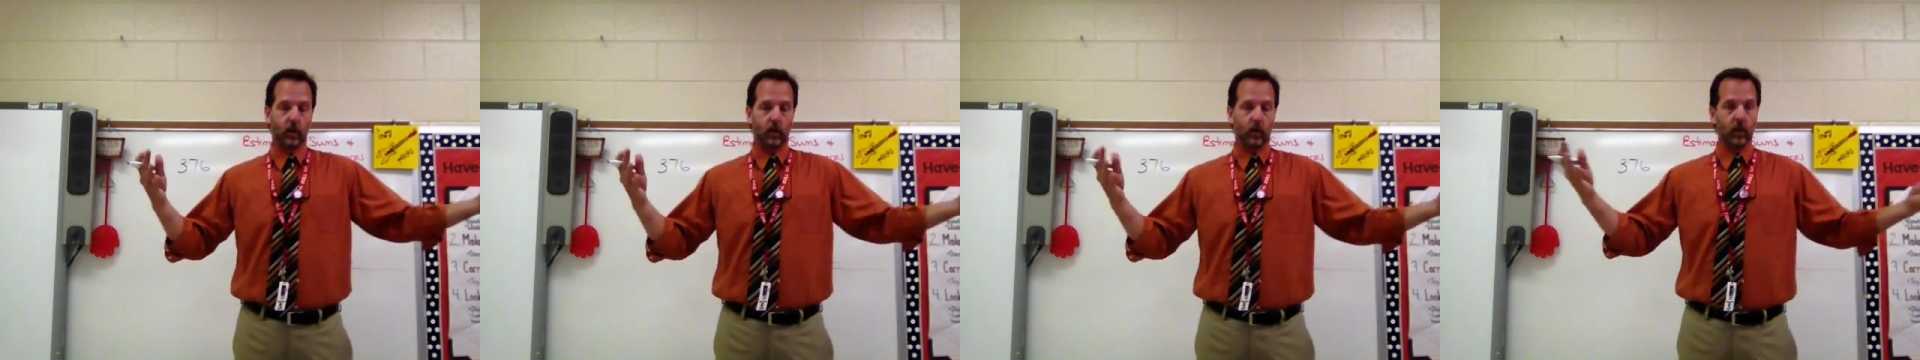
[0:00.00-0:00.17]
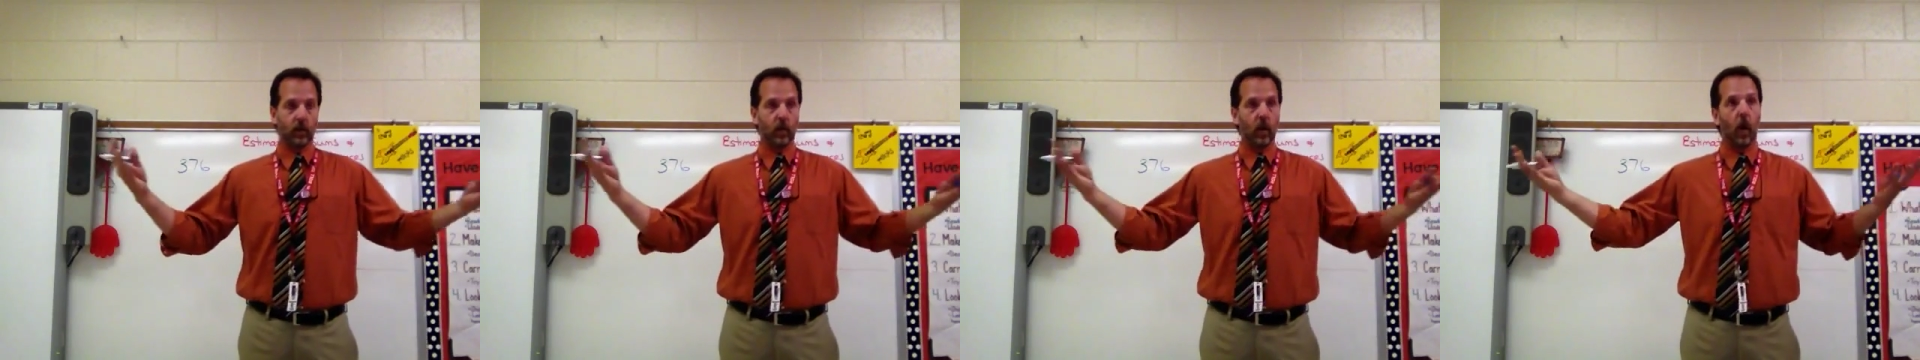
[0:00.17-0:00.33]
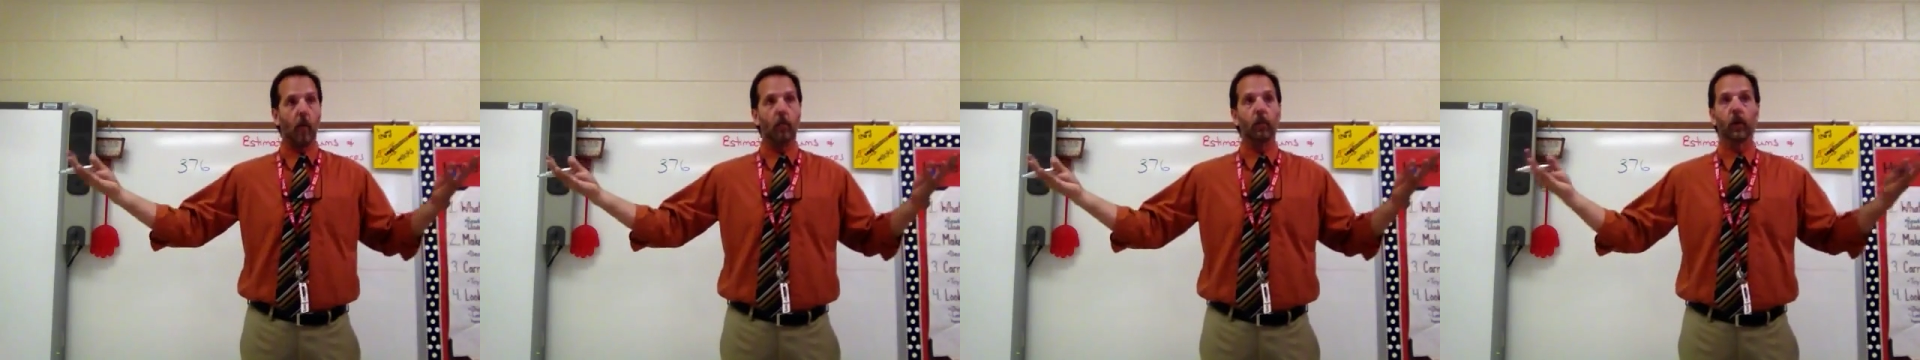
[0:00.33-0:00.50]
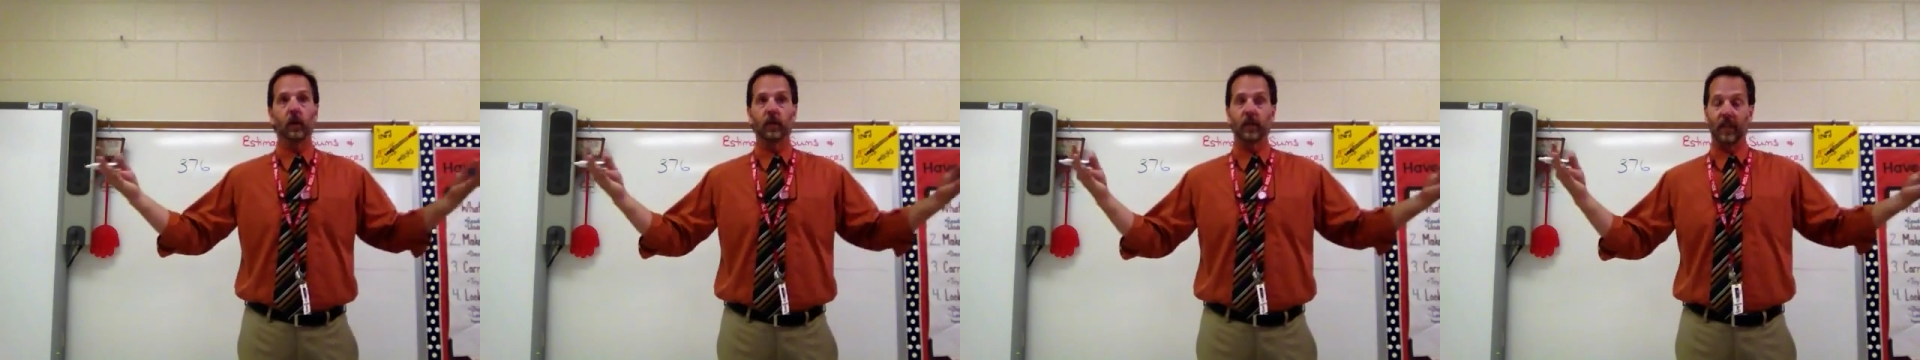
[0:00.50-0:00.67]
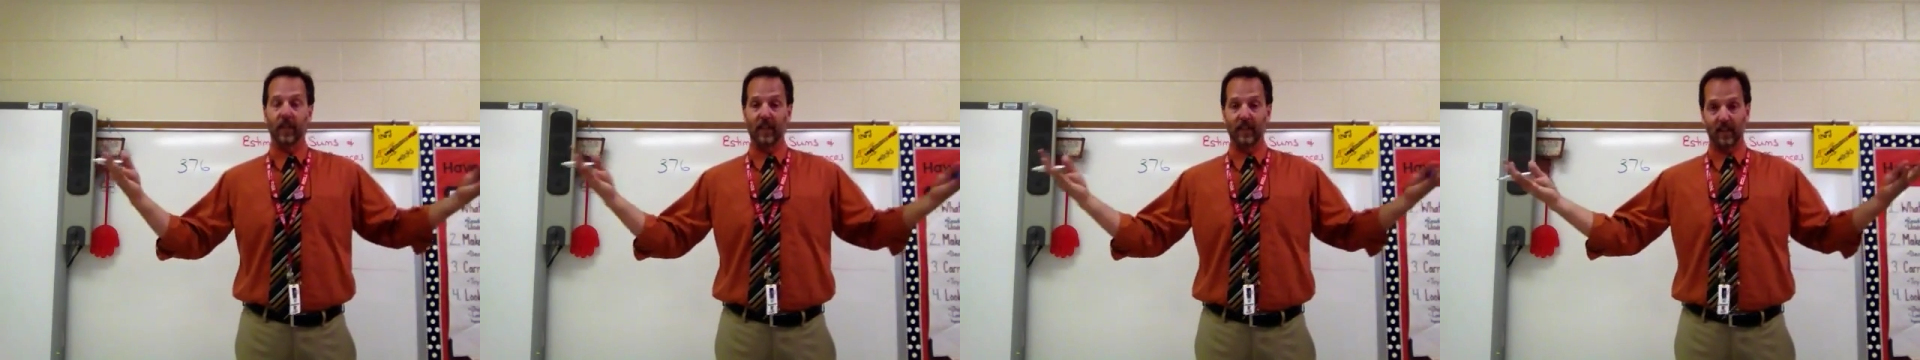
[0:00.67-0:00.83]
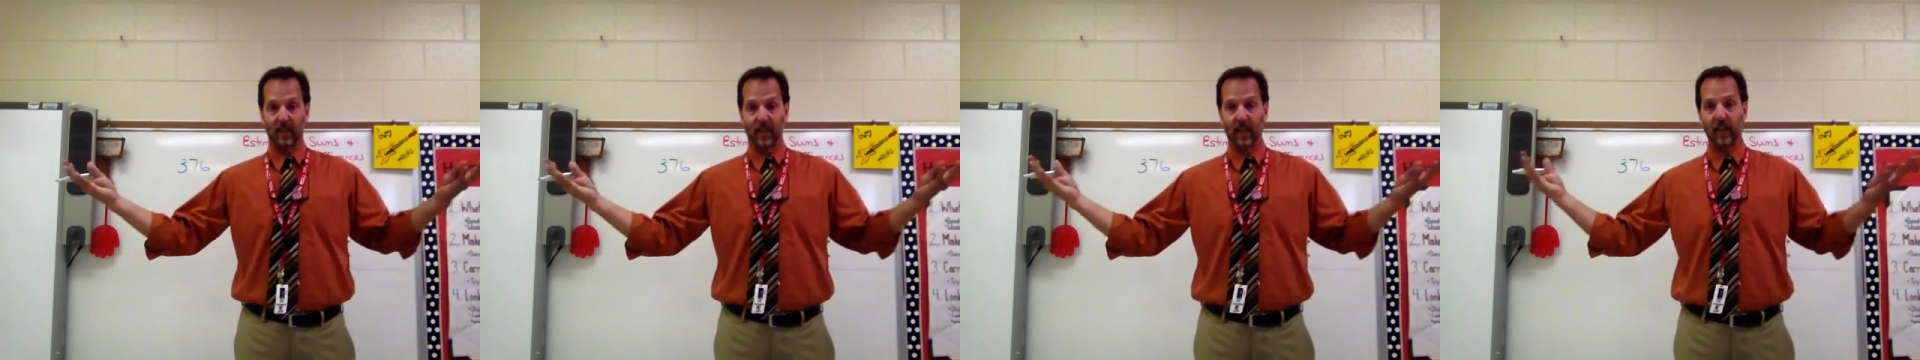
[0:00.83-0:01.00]
numbers
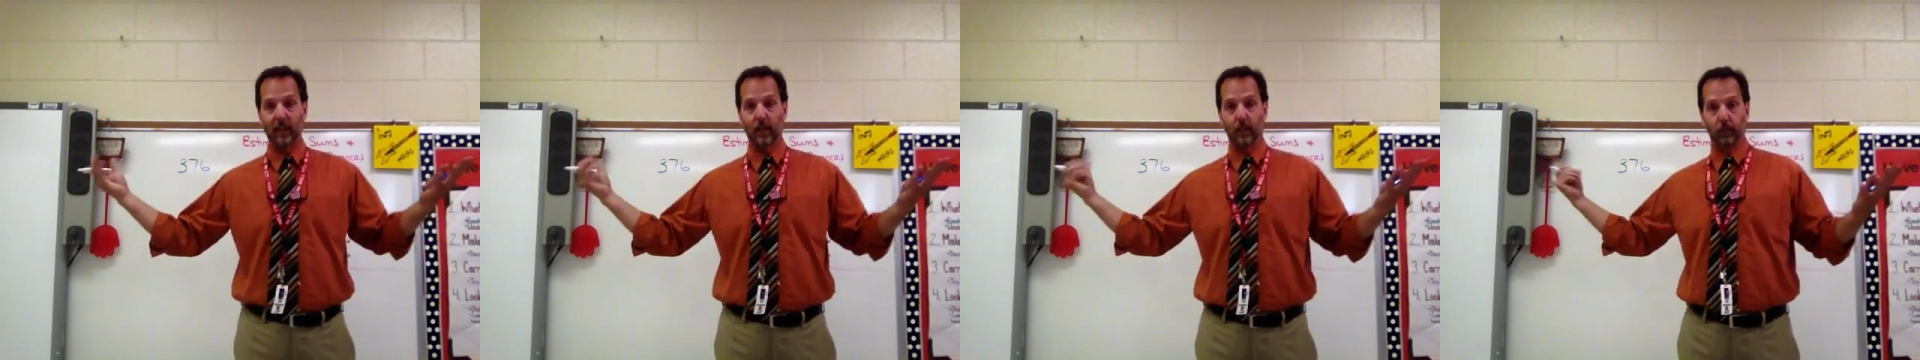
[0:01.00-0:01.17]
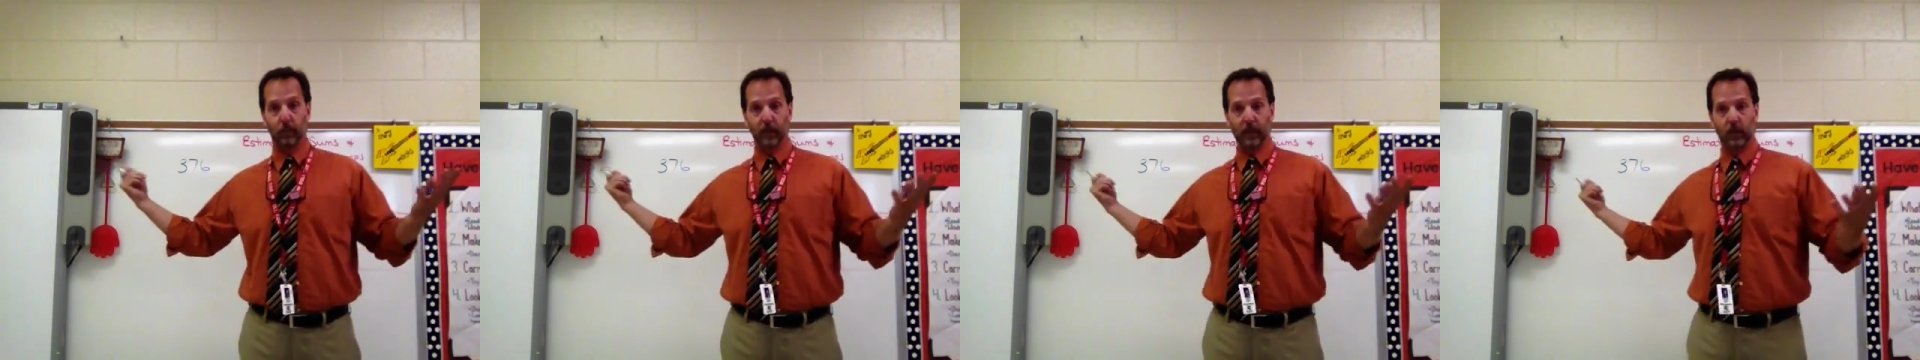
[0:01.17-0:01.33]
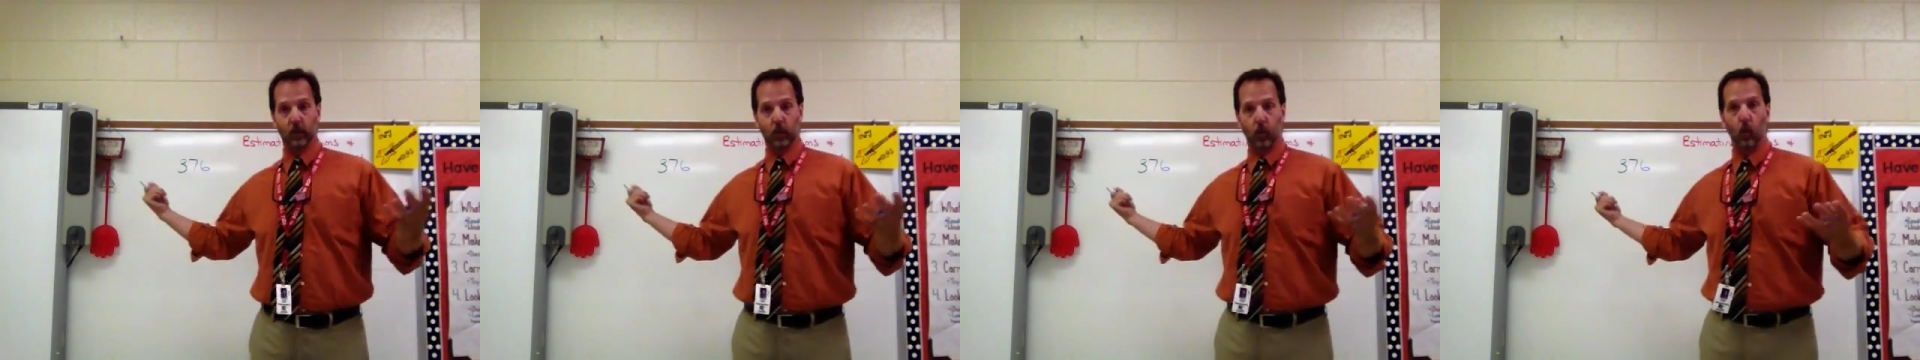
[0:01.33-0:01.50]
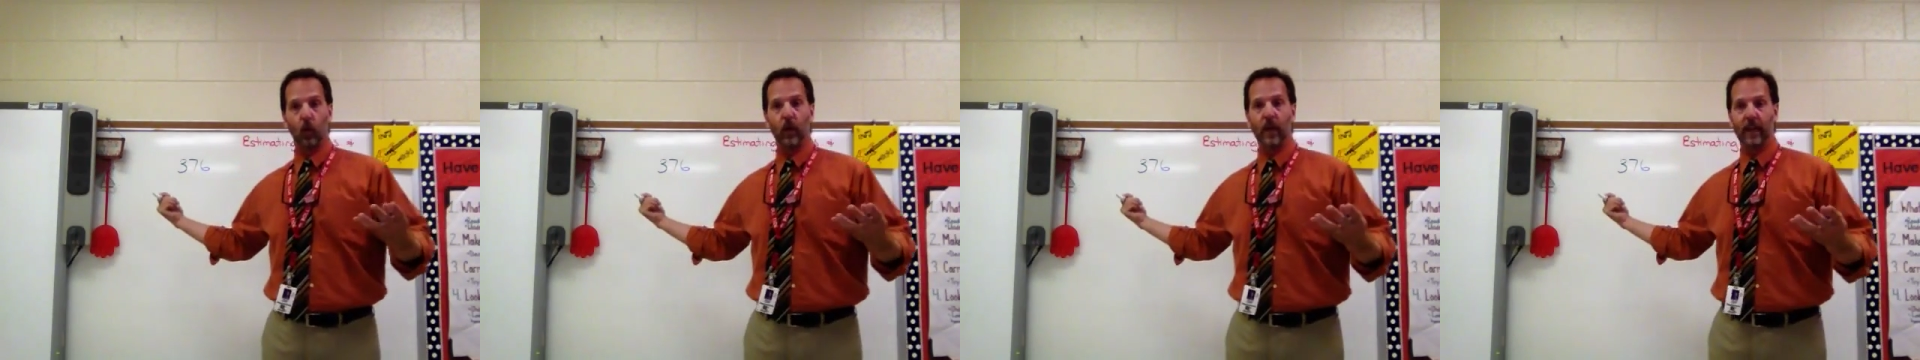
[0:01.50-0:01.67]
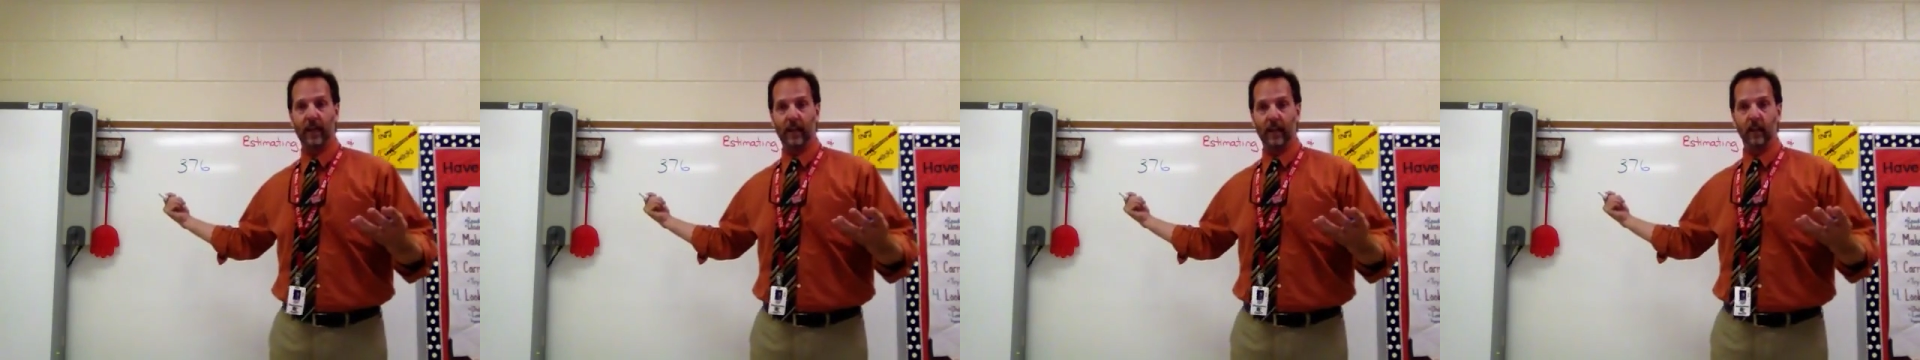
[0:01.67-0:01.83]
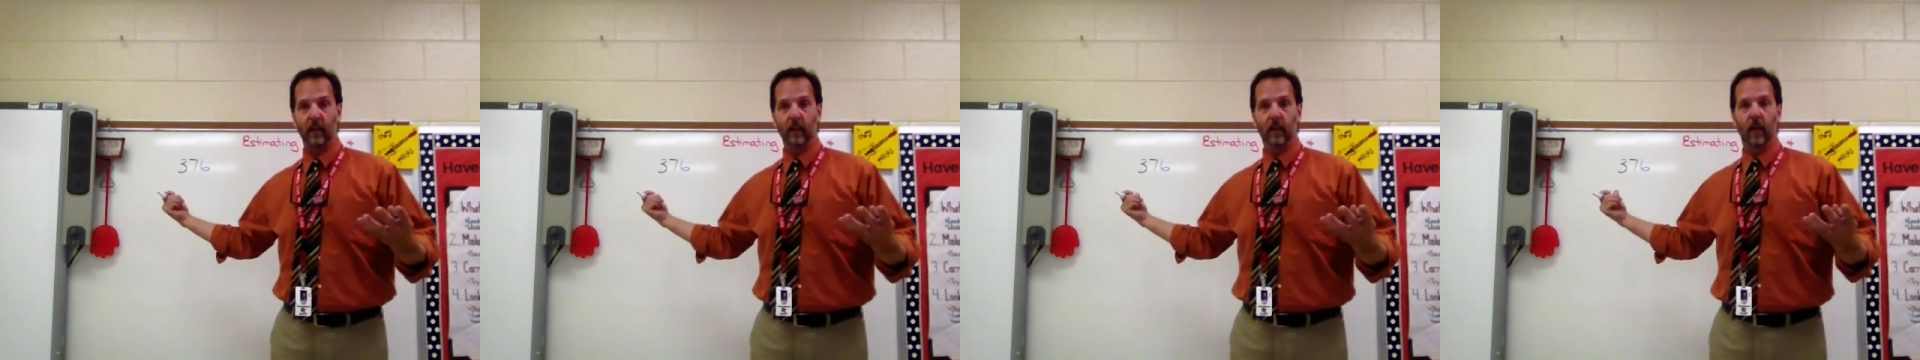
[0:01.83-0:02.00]
is this
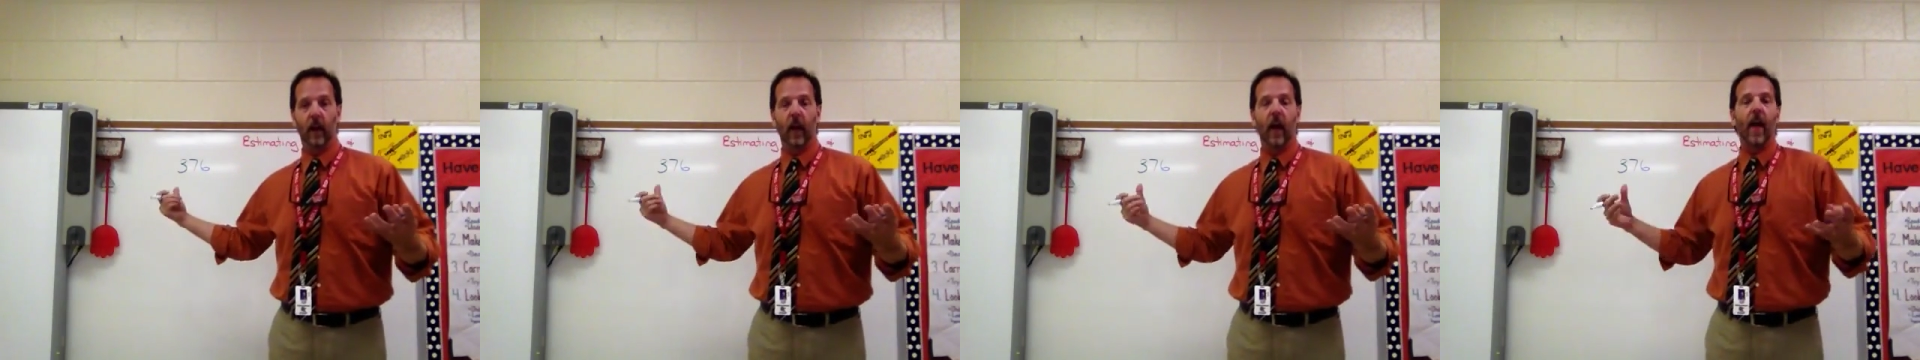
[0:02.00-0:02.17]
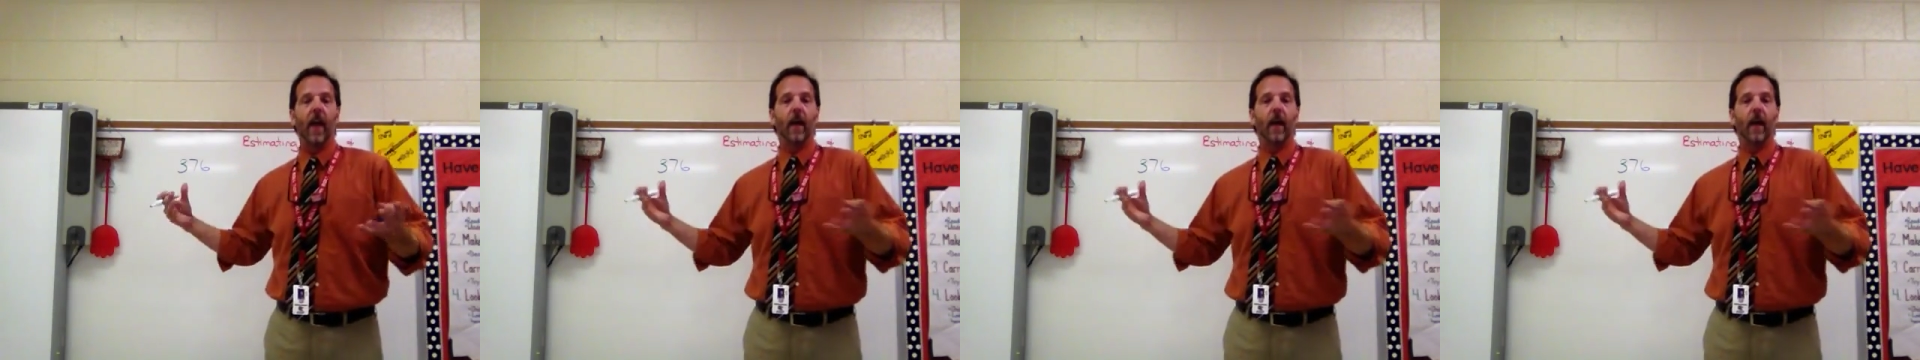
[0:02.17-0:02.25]
between